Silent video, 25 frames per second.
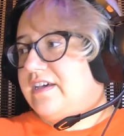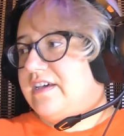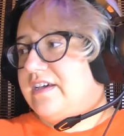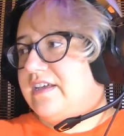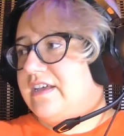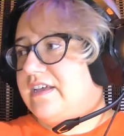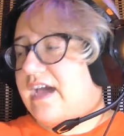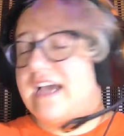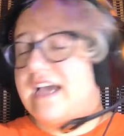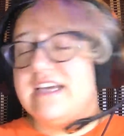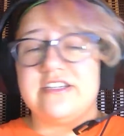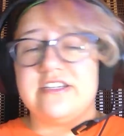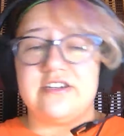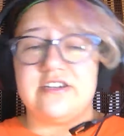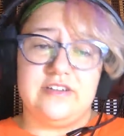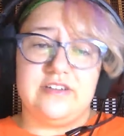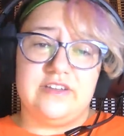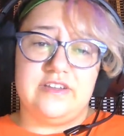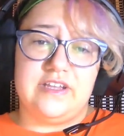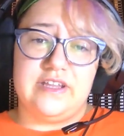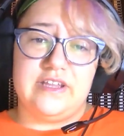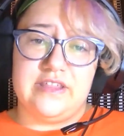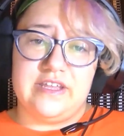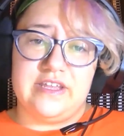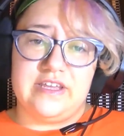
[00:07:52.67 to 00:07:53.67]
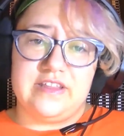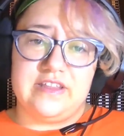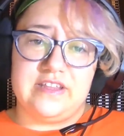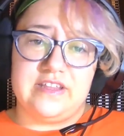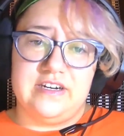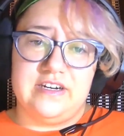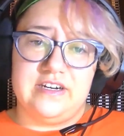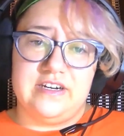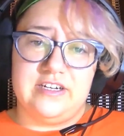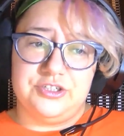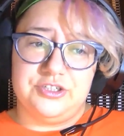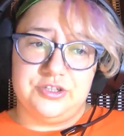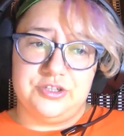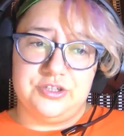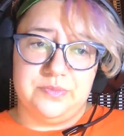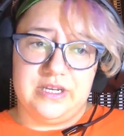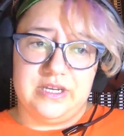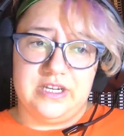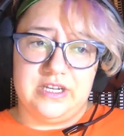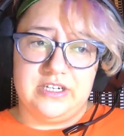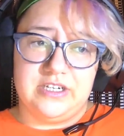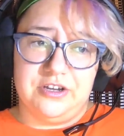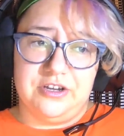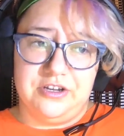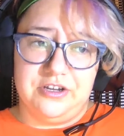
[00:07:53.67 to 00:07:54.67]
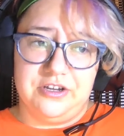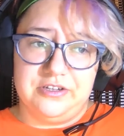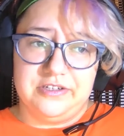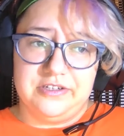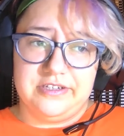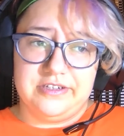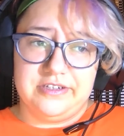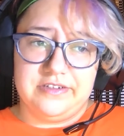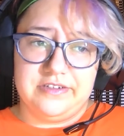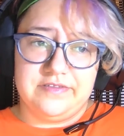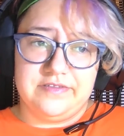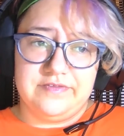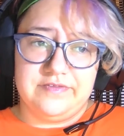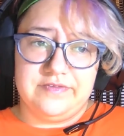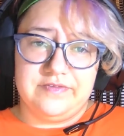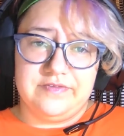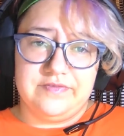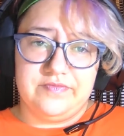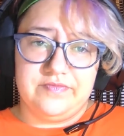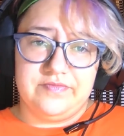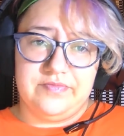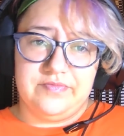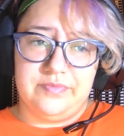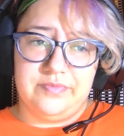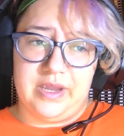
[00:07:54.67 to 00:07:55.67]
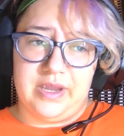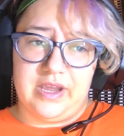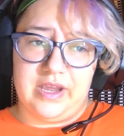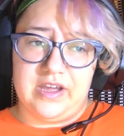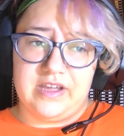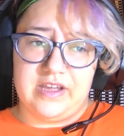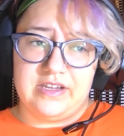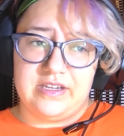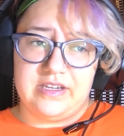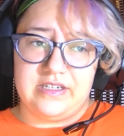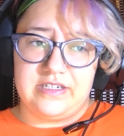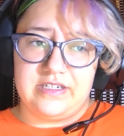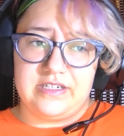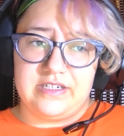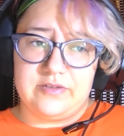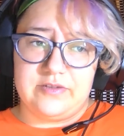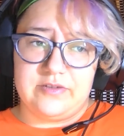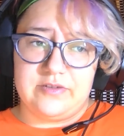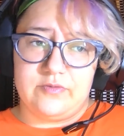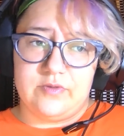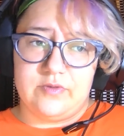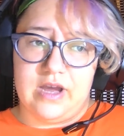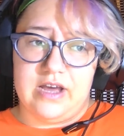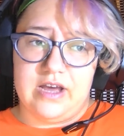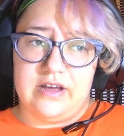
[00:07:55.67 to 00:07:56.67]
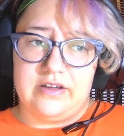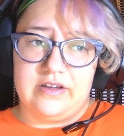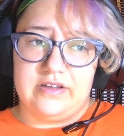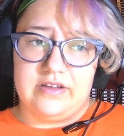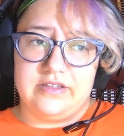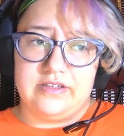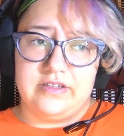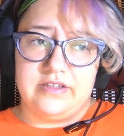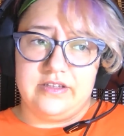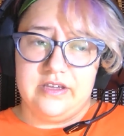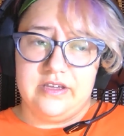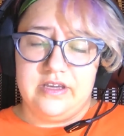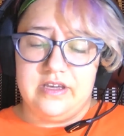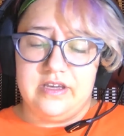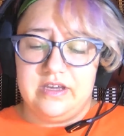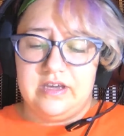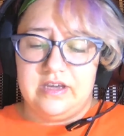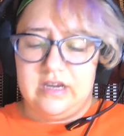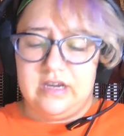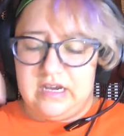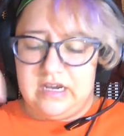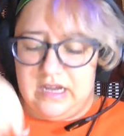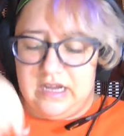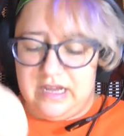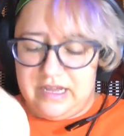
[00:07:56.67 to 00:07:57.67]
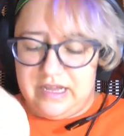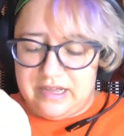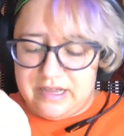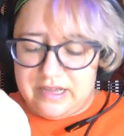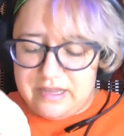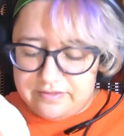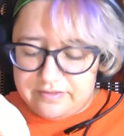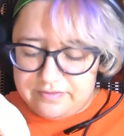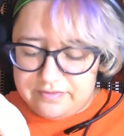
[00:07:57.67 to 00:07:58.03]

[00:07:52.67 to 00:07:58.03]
I certainly think that it should be adult because well, uh,